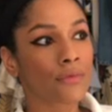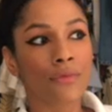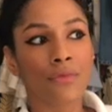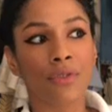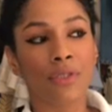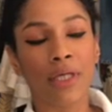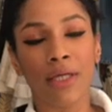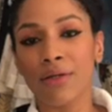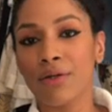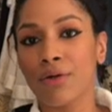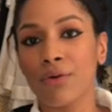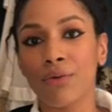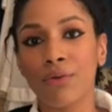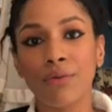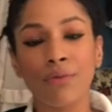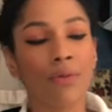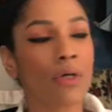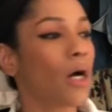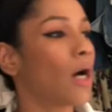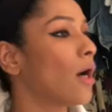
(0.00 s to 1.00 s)
So there you go.
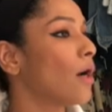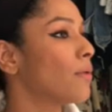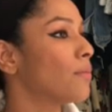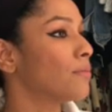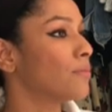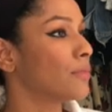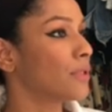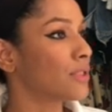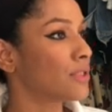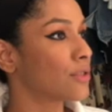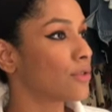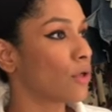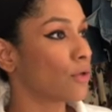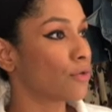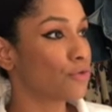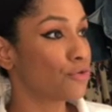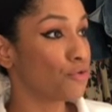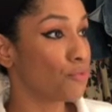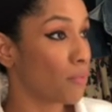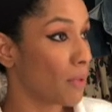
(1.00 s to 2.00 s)
It's
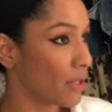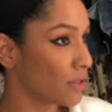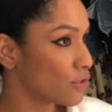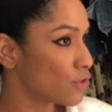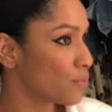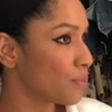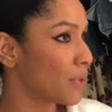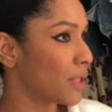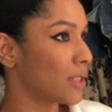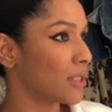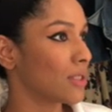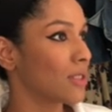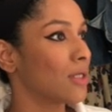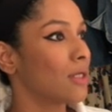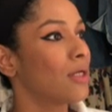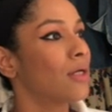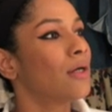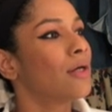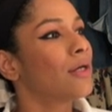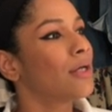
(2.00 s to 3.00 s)
not too much, but
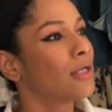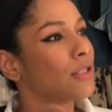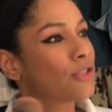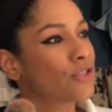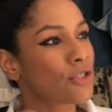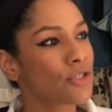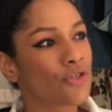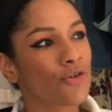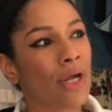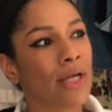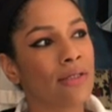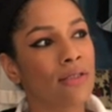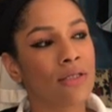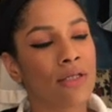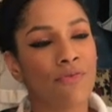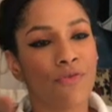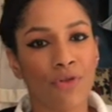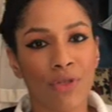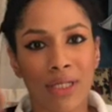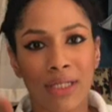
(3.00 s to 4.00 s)
it's just right to
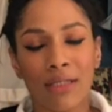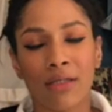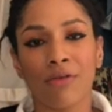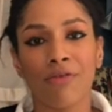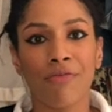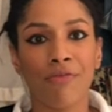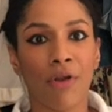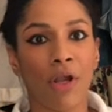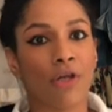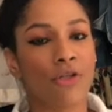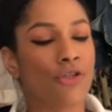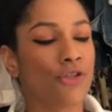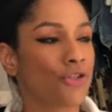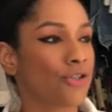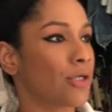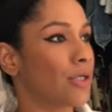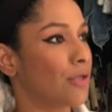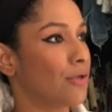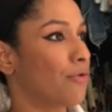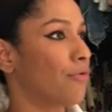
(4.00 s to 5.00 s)
give you that little
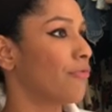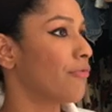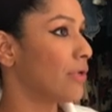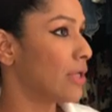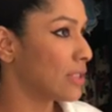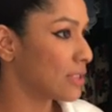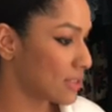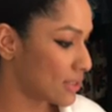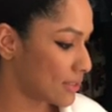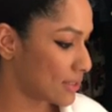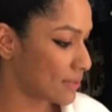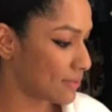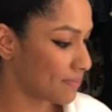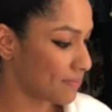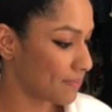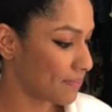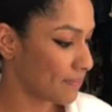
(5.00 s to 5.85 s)
flush in your face.